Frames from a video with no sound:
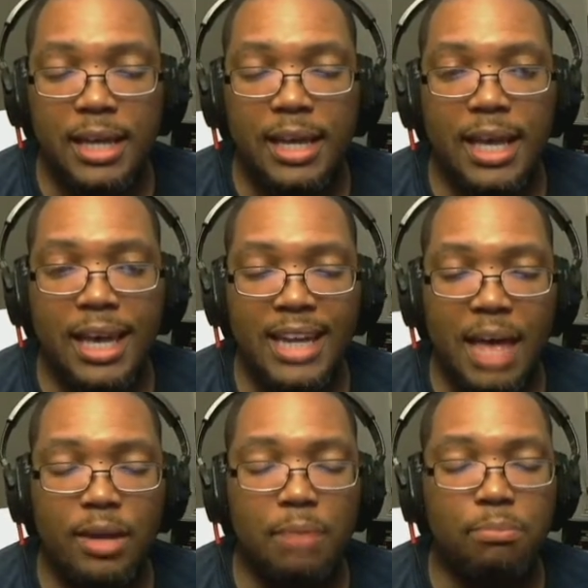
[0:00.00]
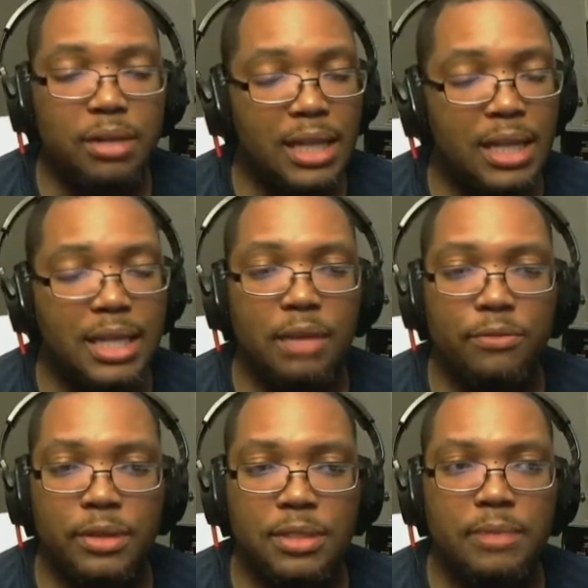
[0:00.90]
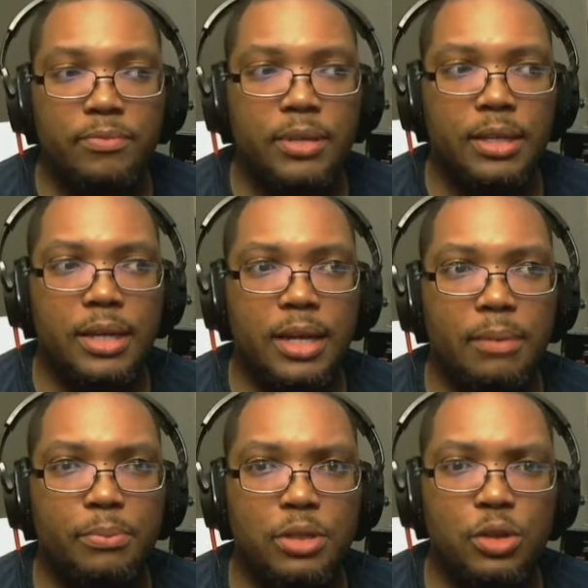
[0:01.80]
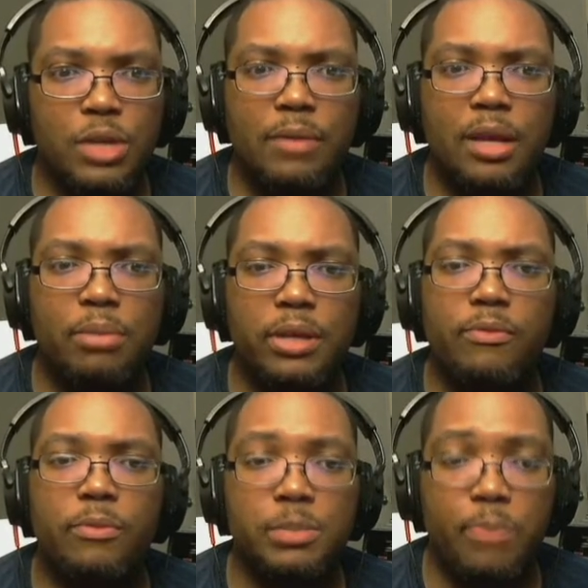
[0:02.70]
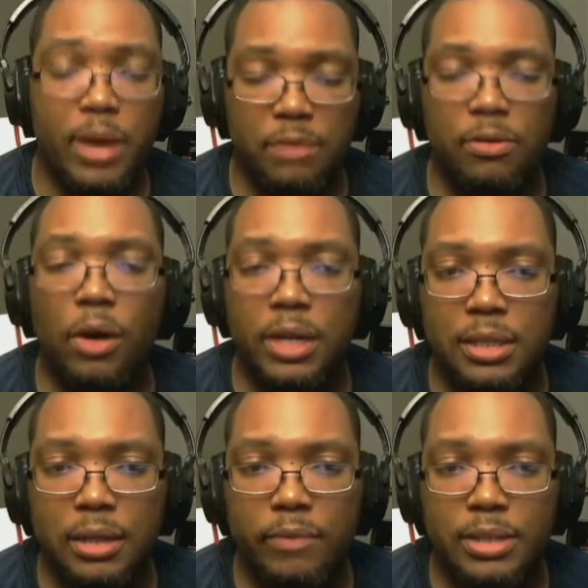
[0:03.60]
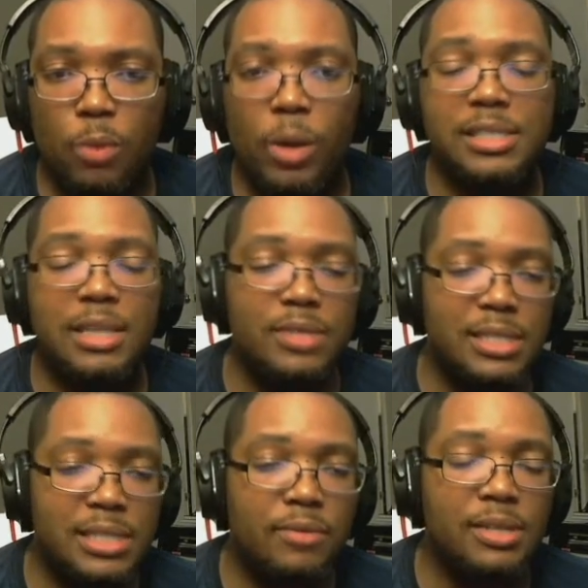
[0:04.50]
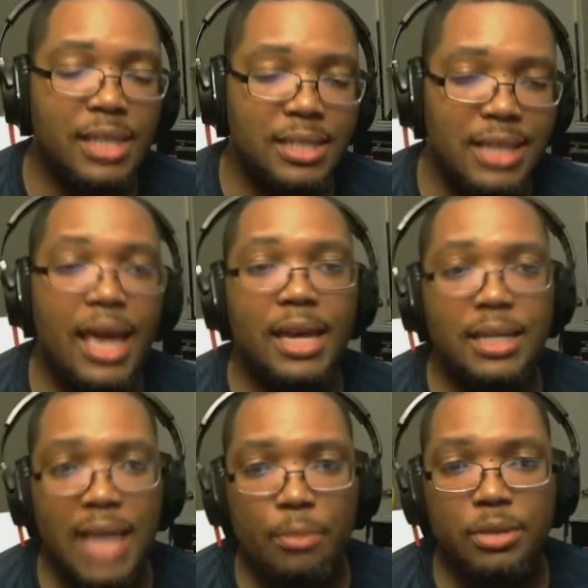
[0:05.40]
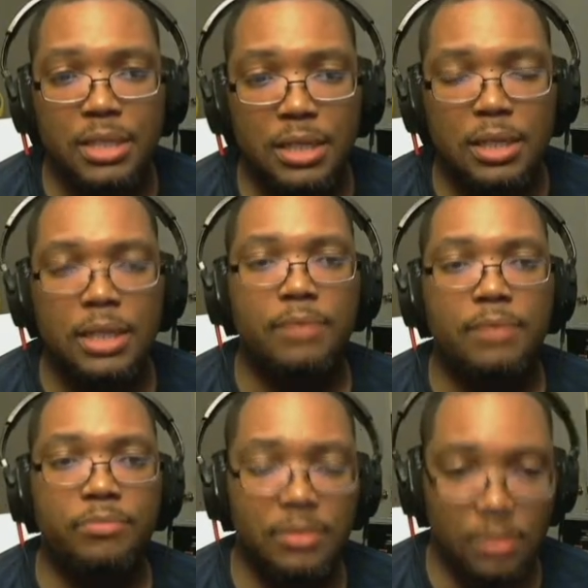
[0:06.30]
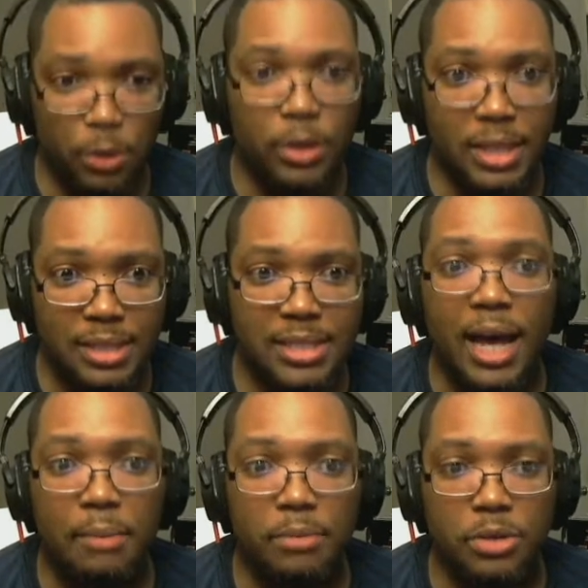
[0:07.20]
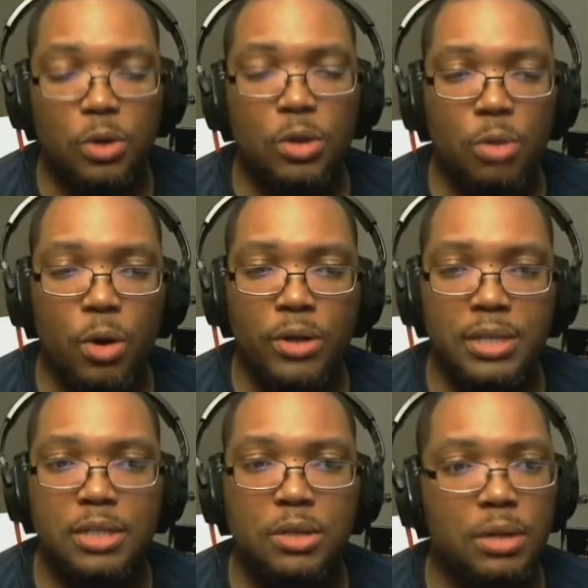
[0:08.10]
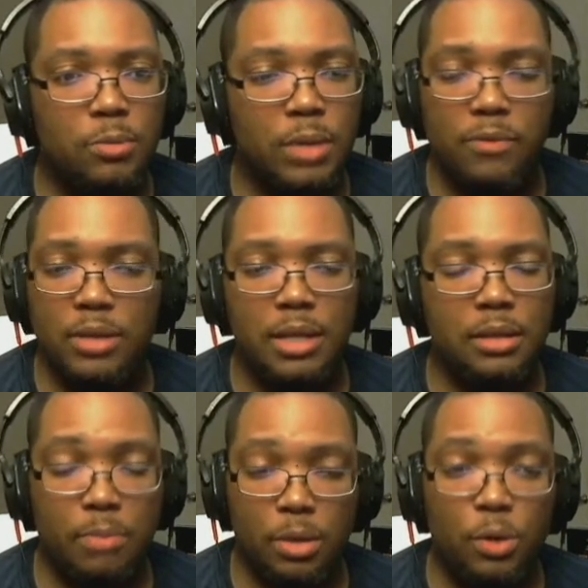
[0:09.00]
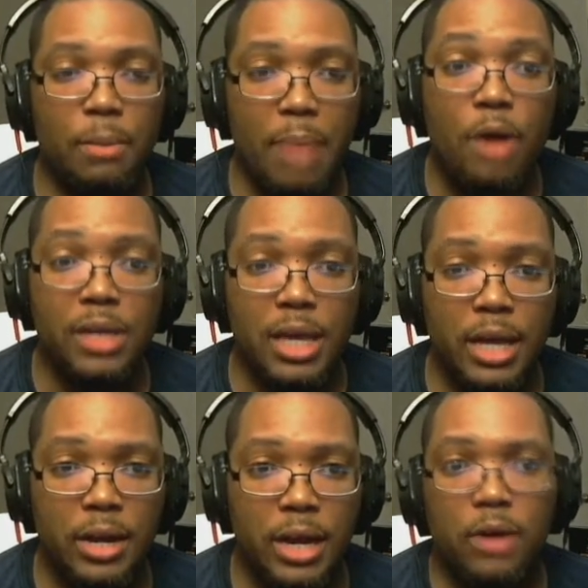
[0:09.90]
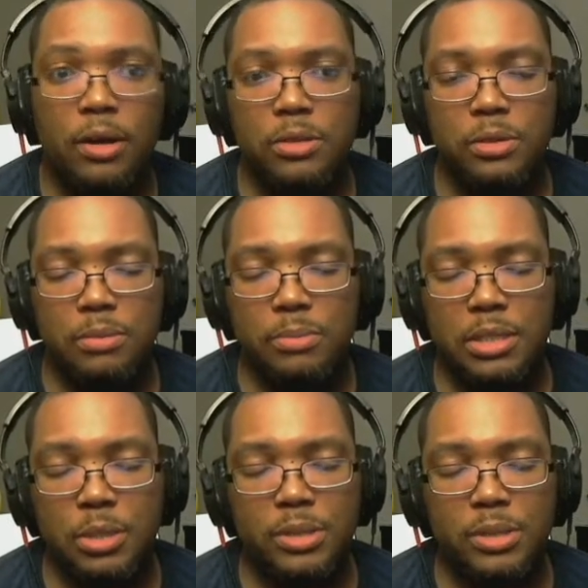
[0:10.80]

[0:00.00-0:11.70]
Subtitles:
it can have a completely different. You can have a completely different perspective on it. Yeah. So I watched 1776 and Hamilton during this time, during the quarantine, during the powder keg era, so to speak. So